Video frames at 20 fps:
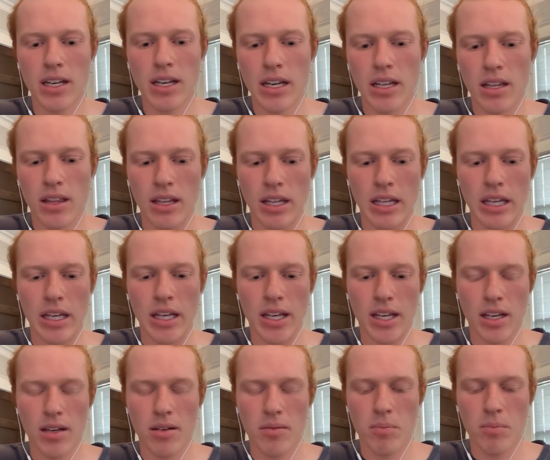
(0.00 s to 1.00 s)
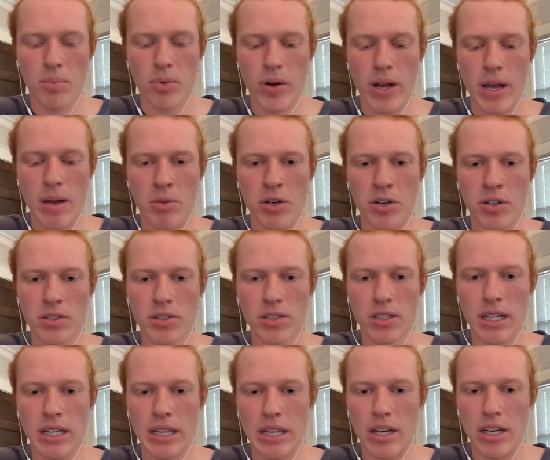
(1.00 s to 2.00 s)
the parameters
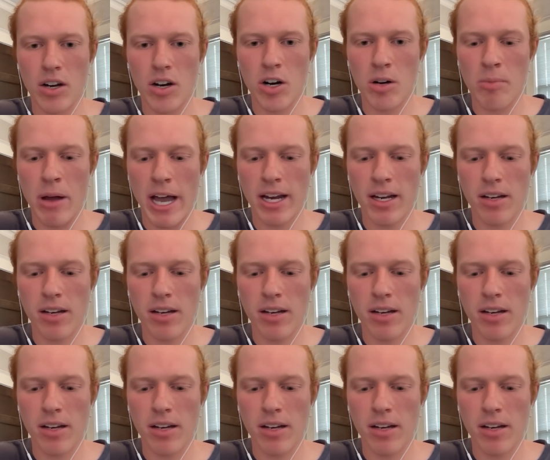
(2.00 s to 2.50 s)
in the callback